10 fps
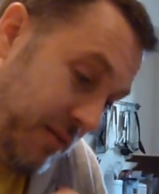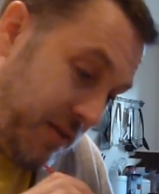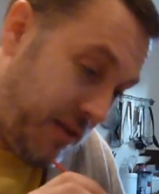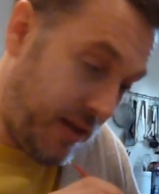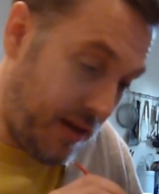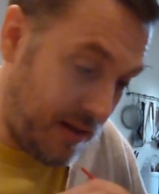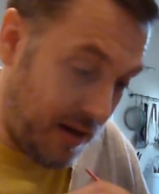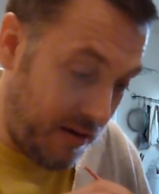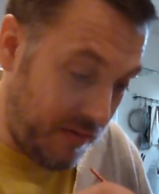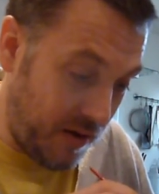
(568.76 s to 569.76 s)
to think it's a
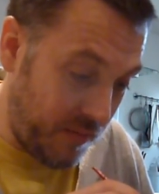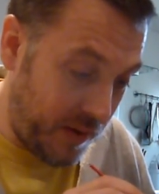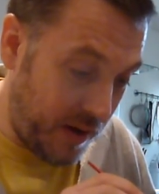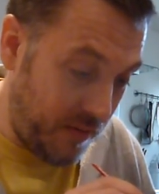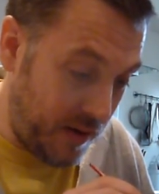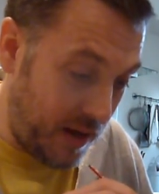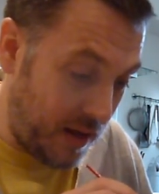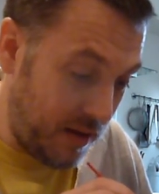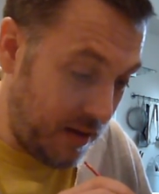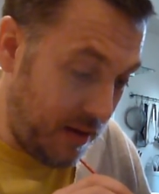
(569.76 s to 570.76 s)
load of old pony,
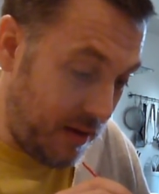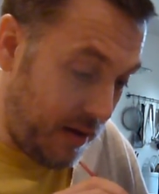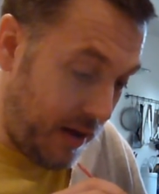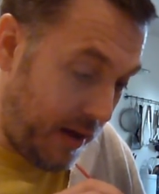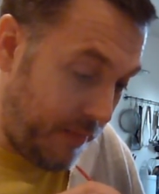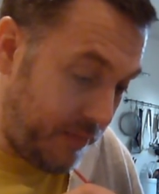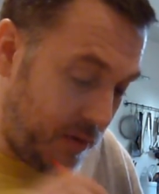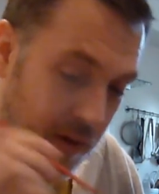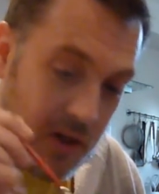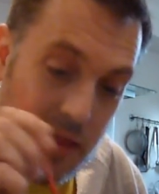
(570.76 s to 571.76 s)

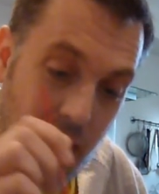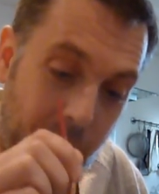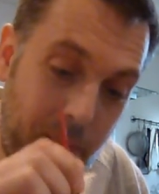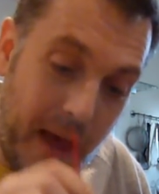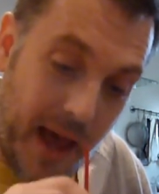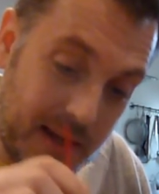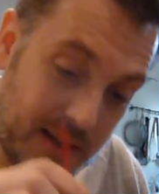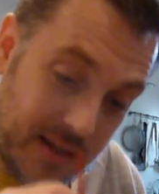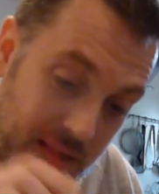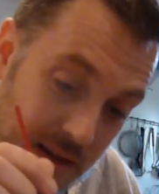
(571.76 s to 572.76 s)
especially that
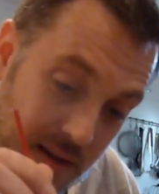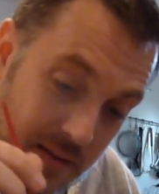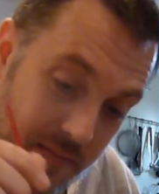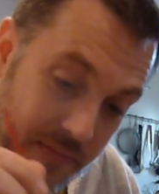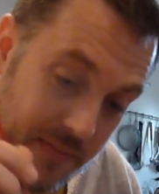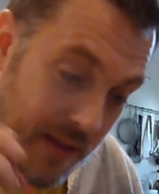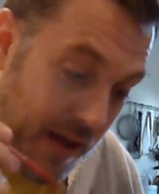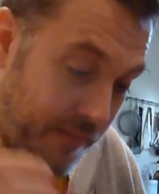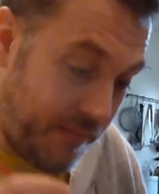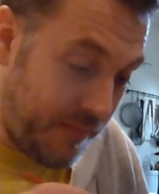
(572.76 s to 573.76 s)
Mess,
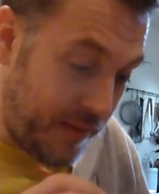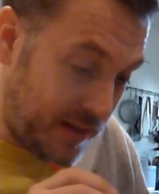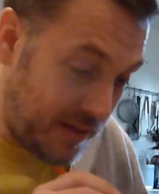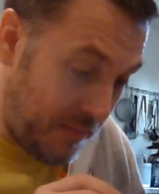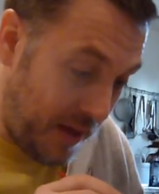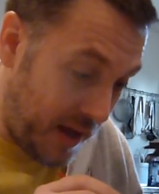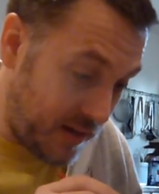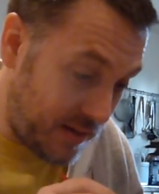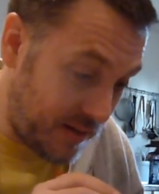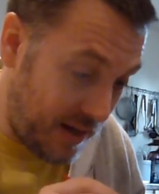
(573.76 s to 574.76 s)
that Mr. Mess.